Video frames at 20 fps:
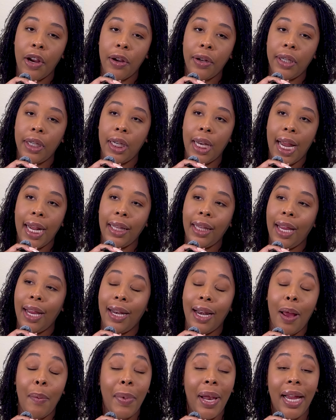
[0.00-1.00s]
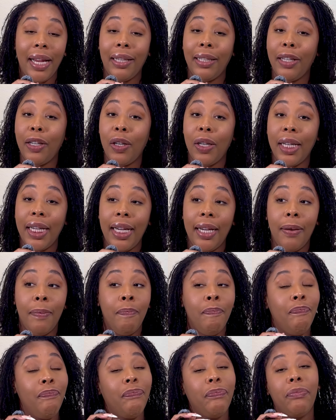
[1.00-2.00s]
curly like that? And I'm like, literally,
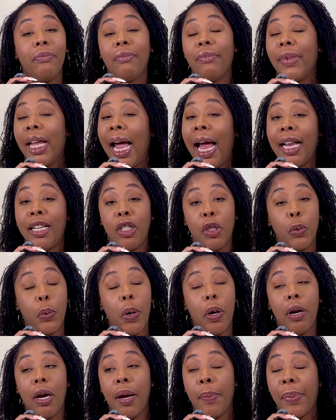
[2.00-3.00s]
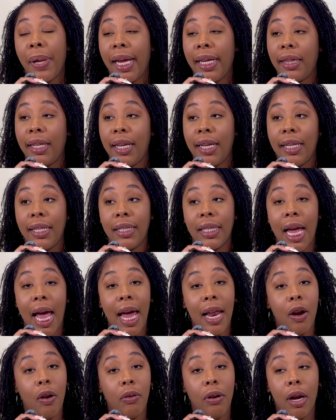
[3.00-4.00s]
I just woke up like this. I
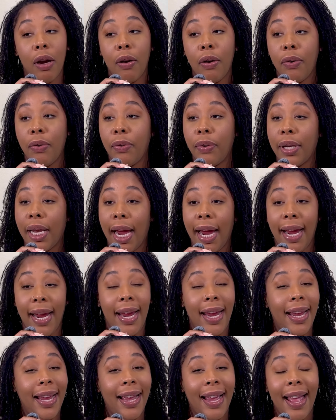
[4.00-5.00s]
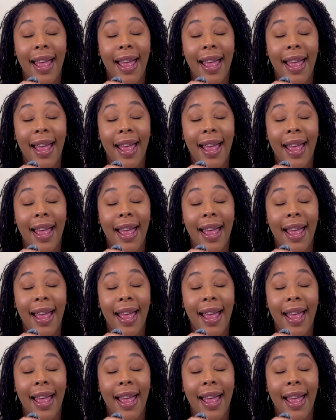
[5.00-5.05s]
don't know. Like,